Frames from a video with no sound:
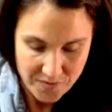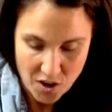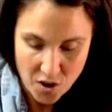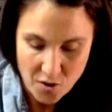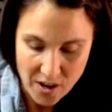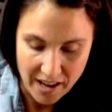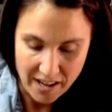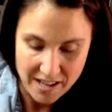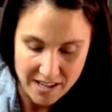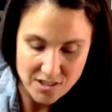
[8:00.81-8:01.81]
Okay,
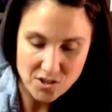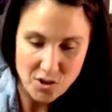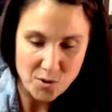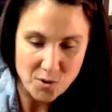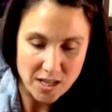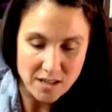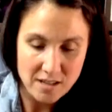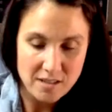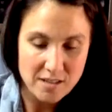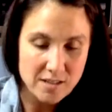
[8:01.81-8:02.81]
so
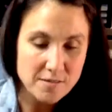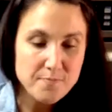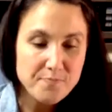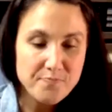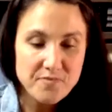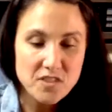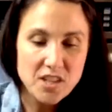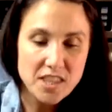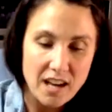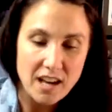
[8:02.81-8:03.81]
look
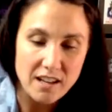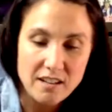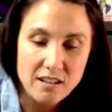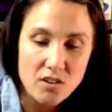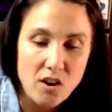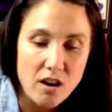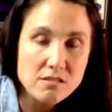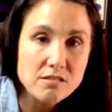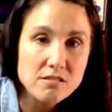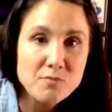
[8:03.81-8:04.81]
at that.
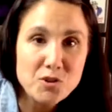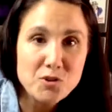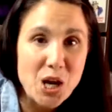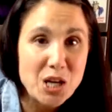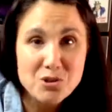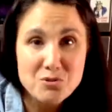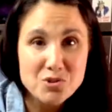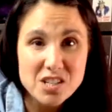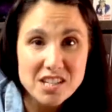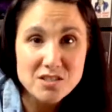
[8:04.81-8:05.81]
Awesome, great, no
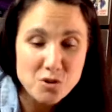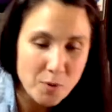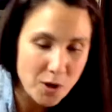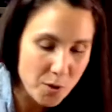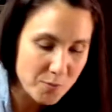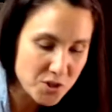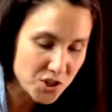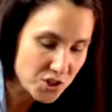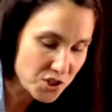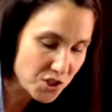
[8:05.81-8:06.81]
seeds, no pulp,
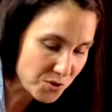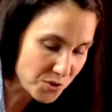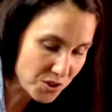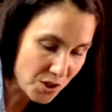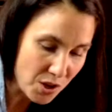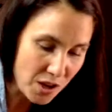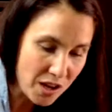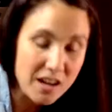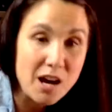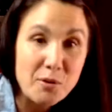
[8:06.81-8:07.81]
just juice.
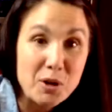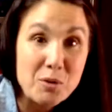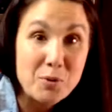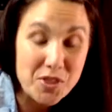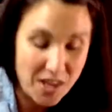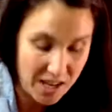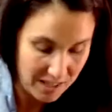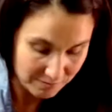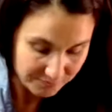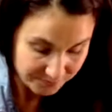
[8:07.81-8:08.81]
Now we're going to put that
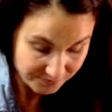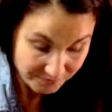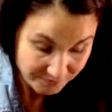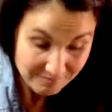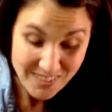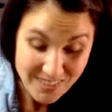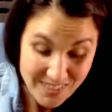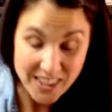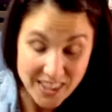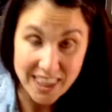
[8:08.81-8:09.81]
in.
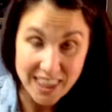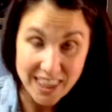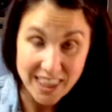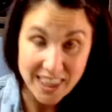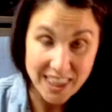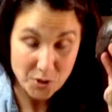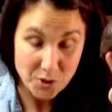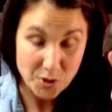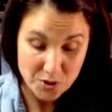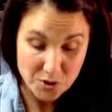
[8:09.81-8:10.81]
The last thing we're going
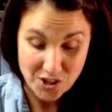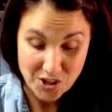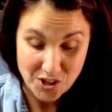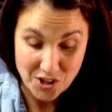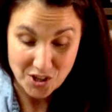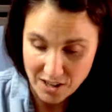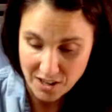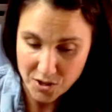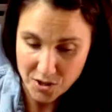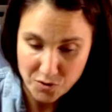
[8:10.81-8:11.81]
to do is our avocado,
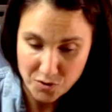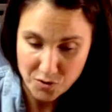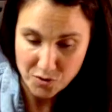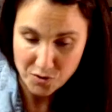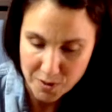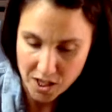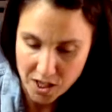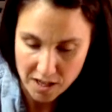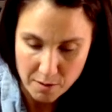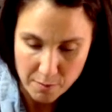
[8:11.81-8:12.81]
as you just heard me
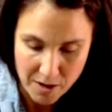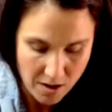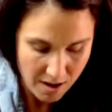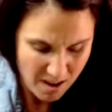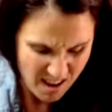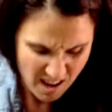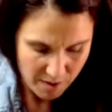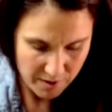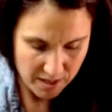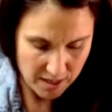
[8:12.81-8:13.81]
talking about. I'm
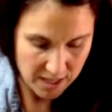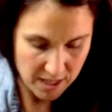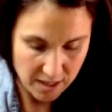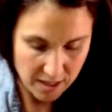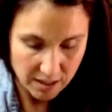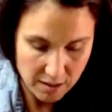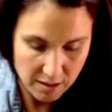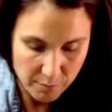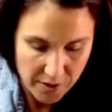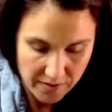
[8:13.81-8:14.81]
going to clean a little
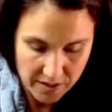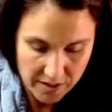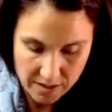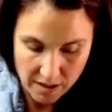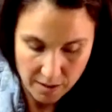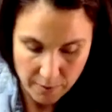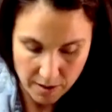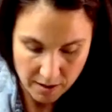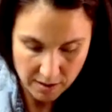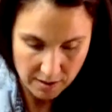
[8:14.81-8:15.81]
bit of this up.
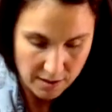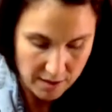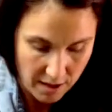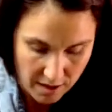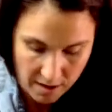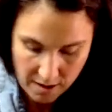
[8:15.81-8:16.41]
Look at that.